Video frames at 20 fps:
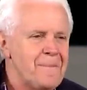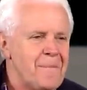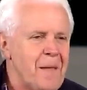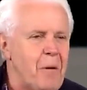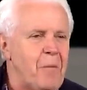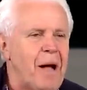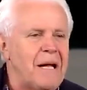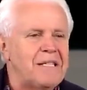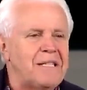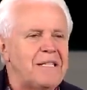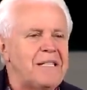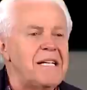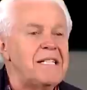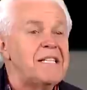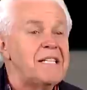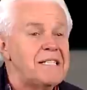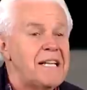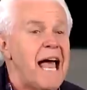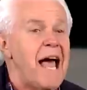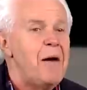Now watch this.
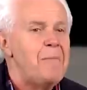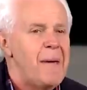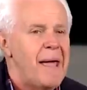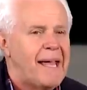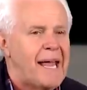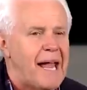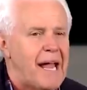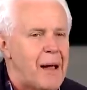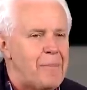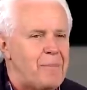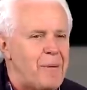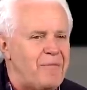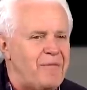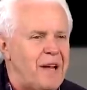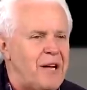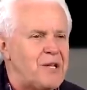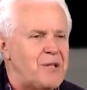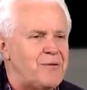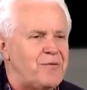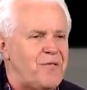This is now making a
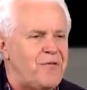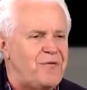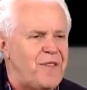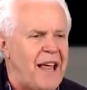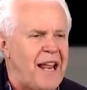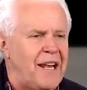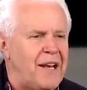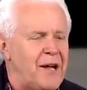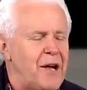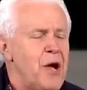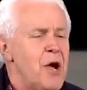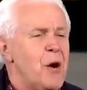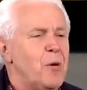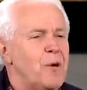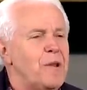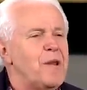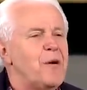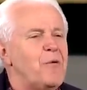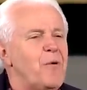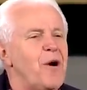provision for failure
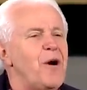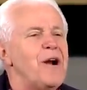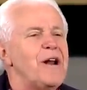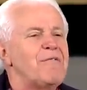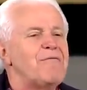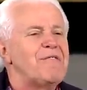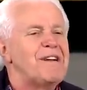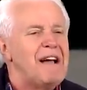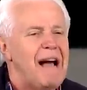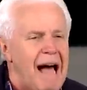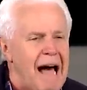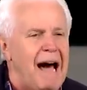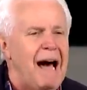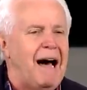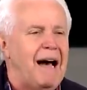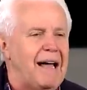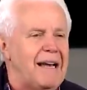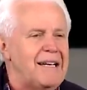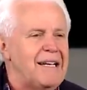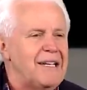when the word of
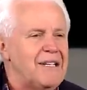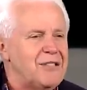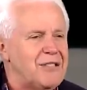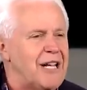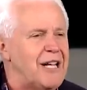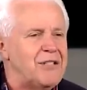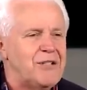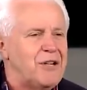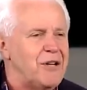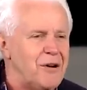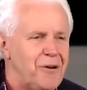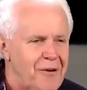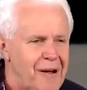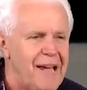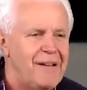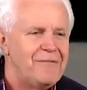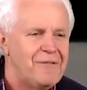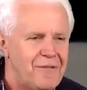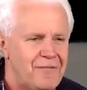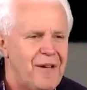God says you don't
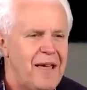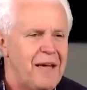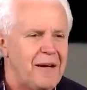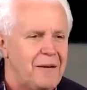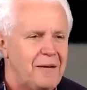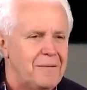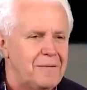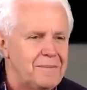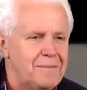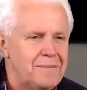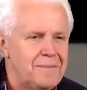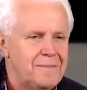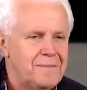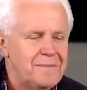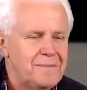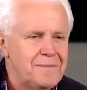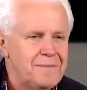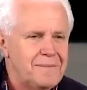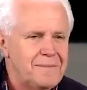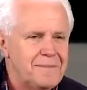have to fail.
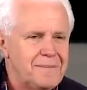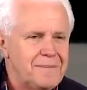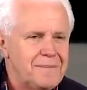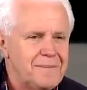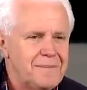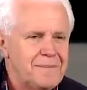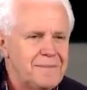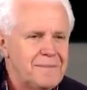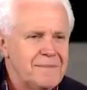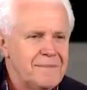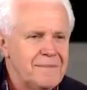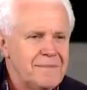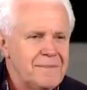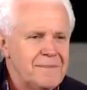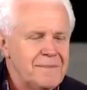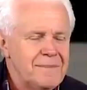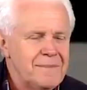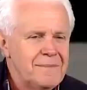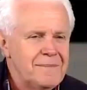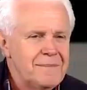Amen.
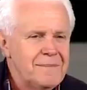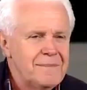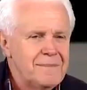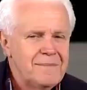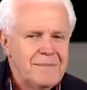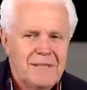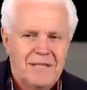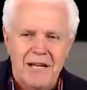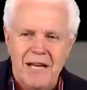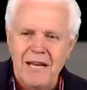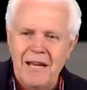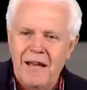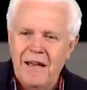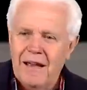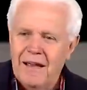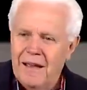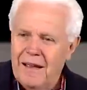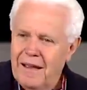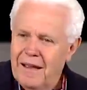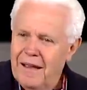See?
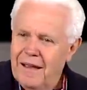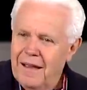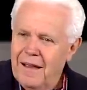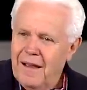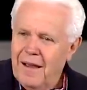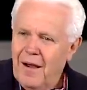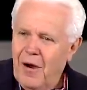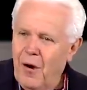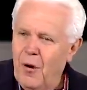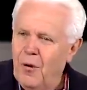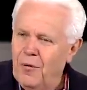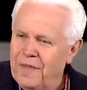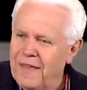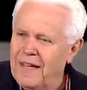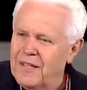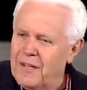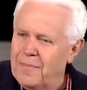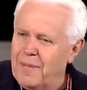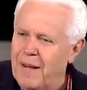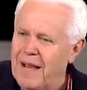Old
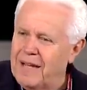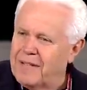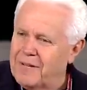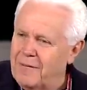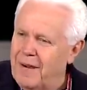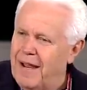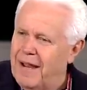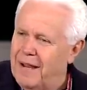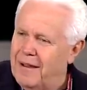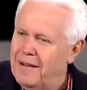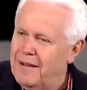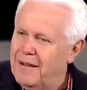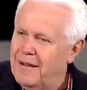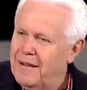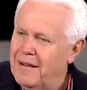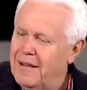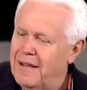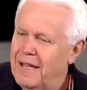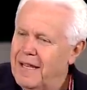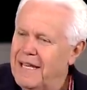things are passed away.
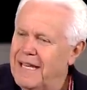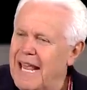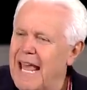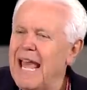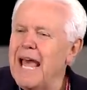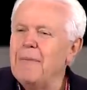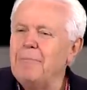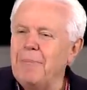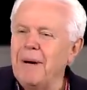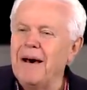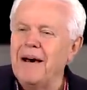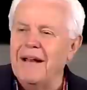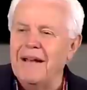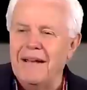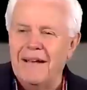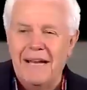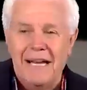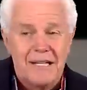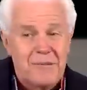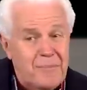Yeah, but.
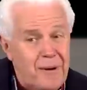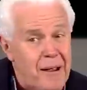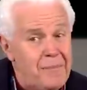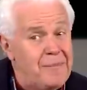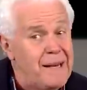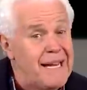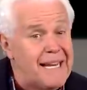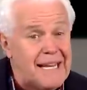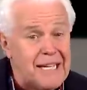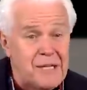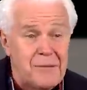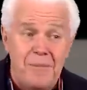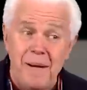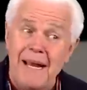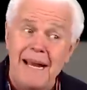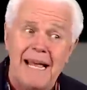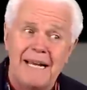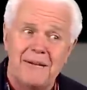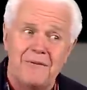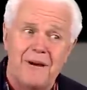That's your problem. You need to get your
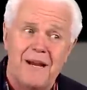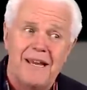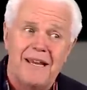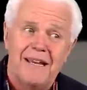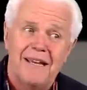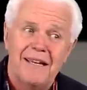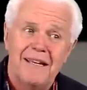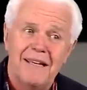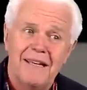butt out the way.